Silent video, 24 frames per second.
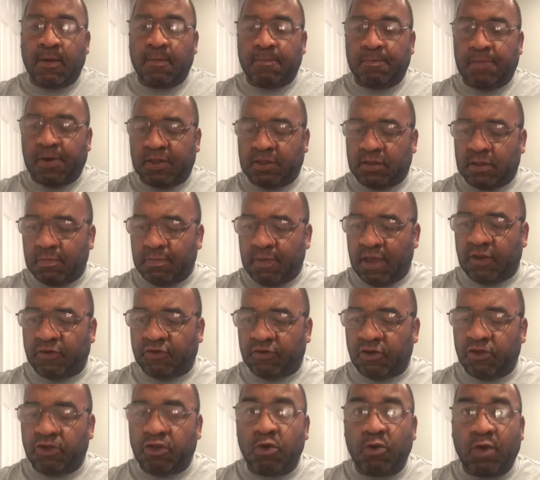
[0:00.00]
But to make sure
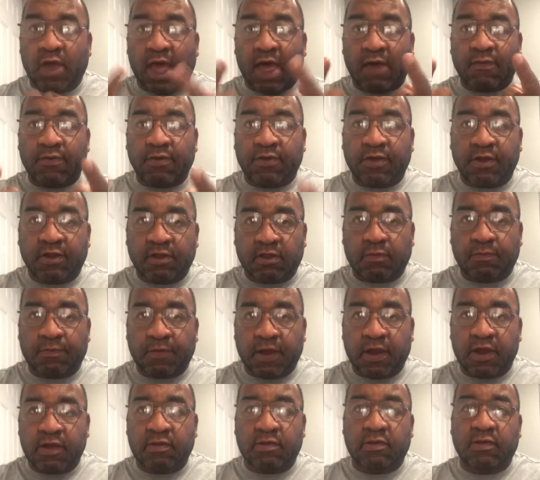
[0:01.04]
you have a good
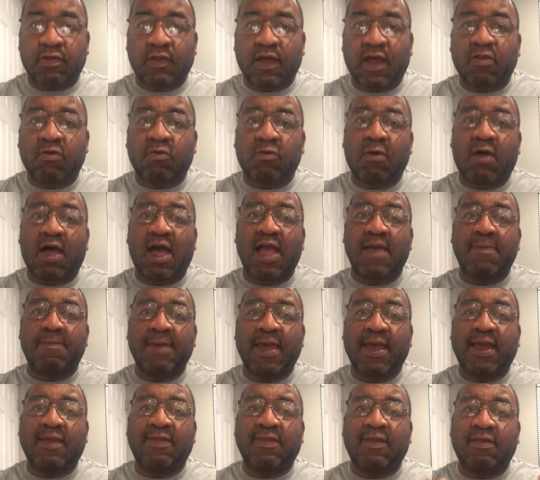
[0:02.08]
experience, that's why I'm
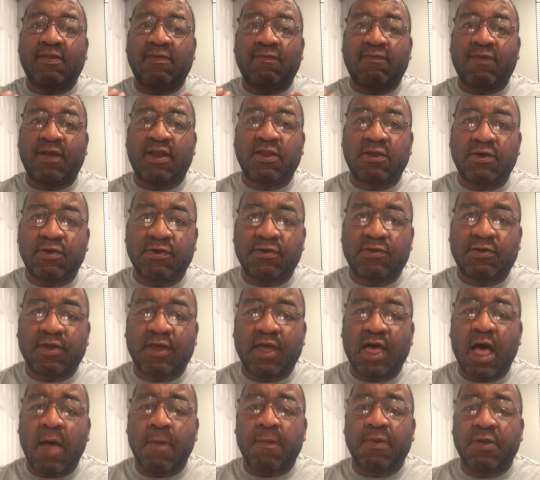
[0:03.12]
making these videos to
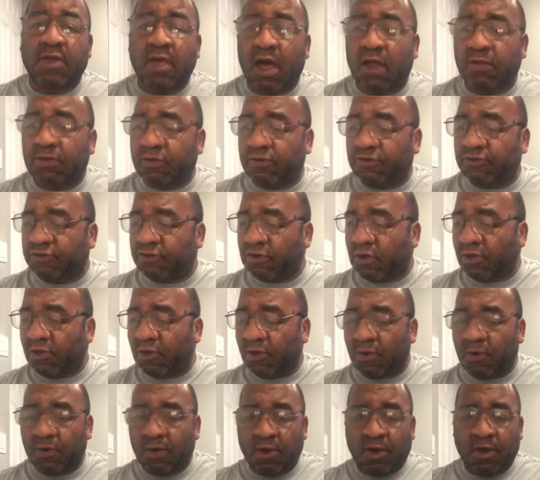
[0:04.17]
help you out, to show
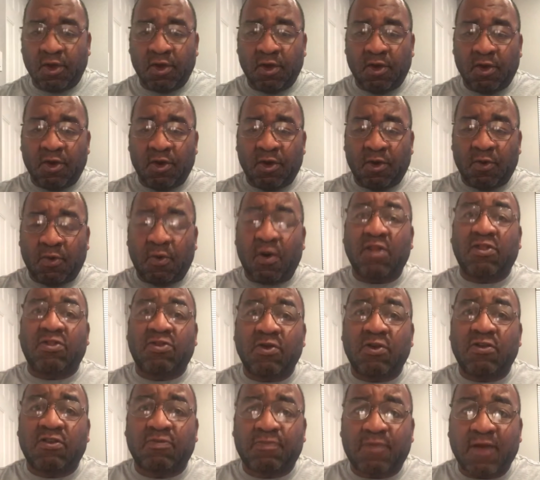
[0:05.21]
you what to
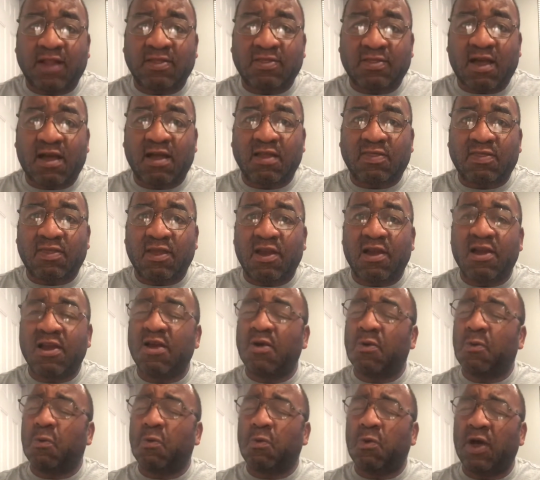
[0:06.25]
expect out there
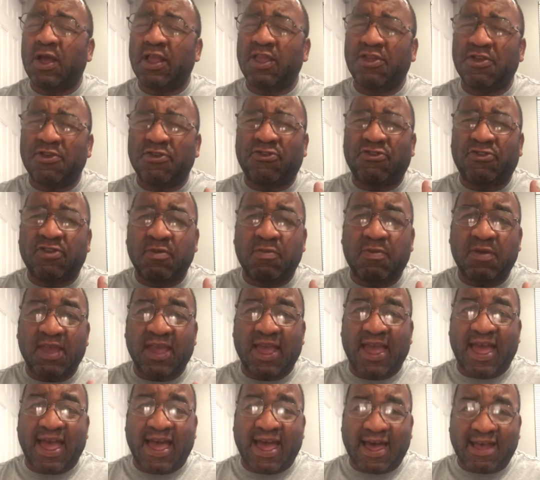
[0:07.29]
and what you should be
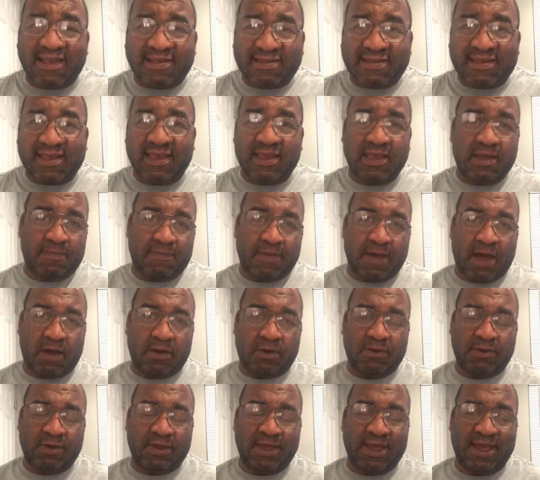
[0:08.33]
asking about,
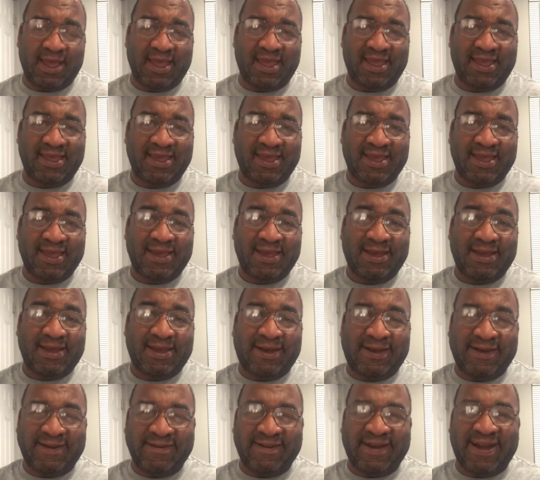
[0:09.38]
okay?
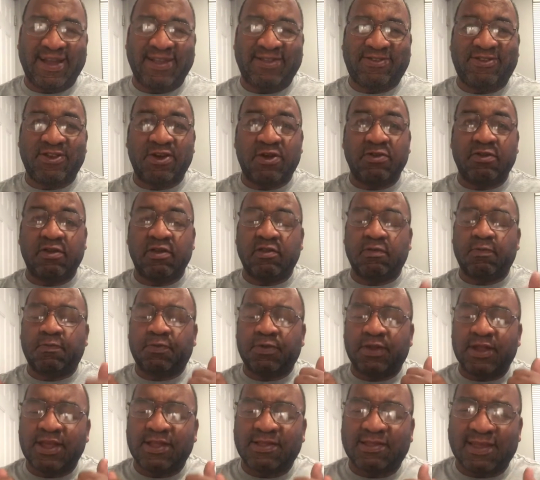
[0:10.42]
All right, Jonesies.
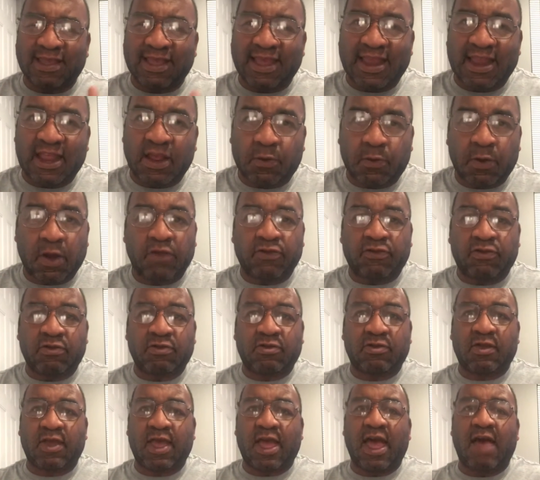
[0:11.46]
please, any questions
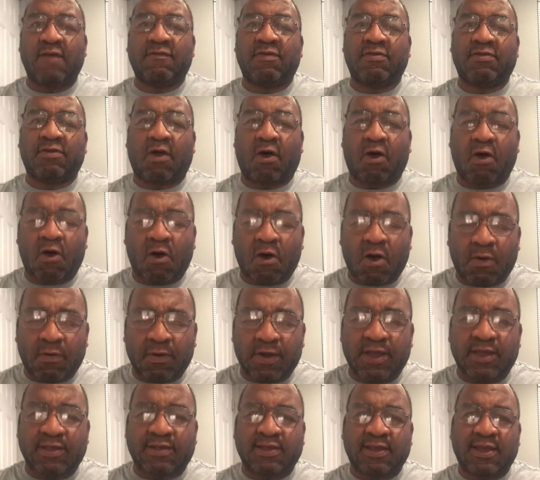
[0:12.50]
you have, as
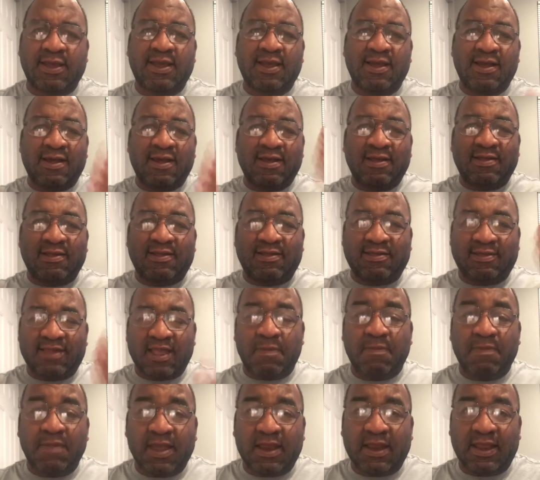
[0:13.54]
always, send
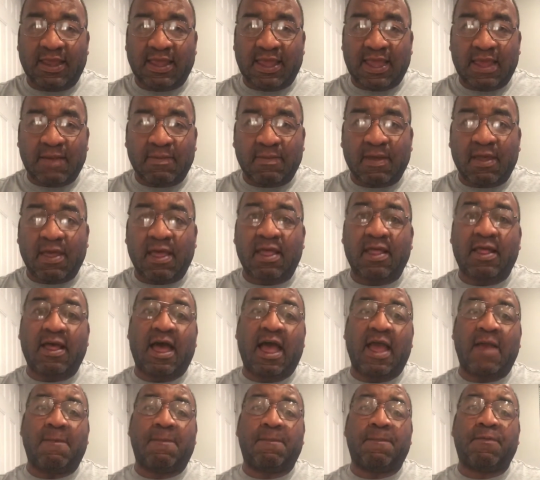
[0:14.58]
me an email.
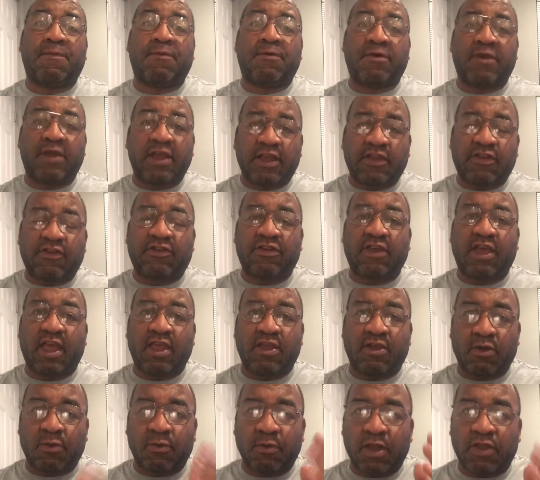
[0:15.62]
I appreciate
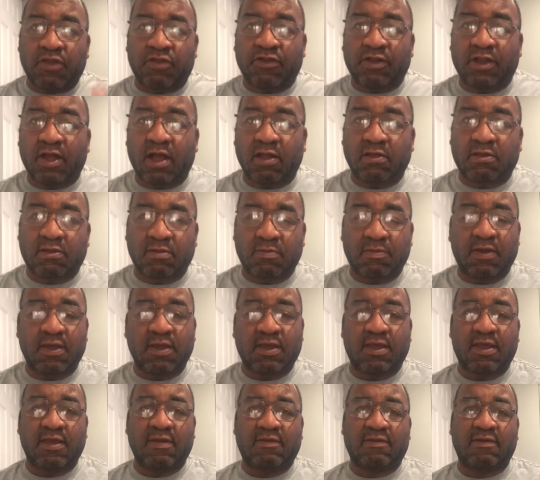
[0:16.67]
you reaching out to me,
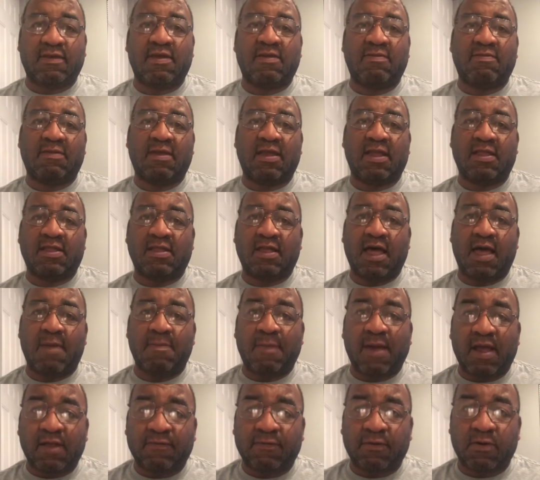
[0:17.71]
Keisha, in uh,
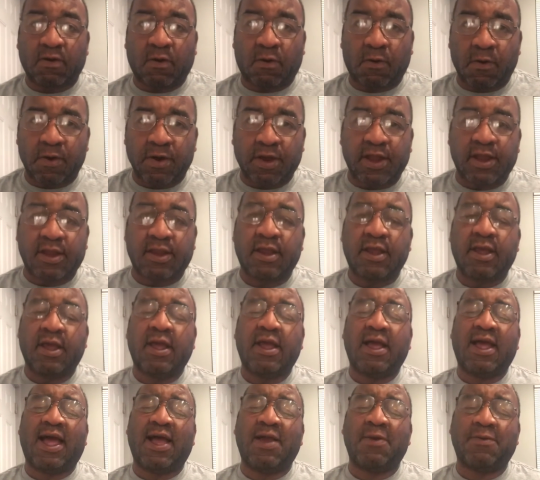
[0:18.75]
Medford, Oregon.
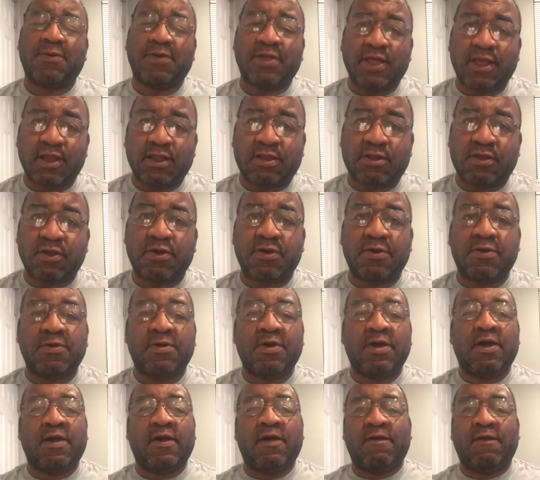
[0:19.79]
I really do.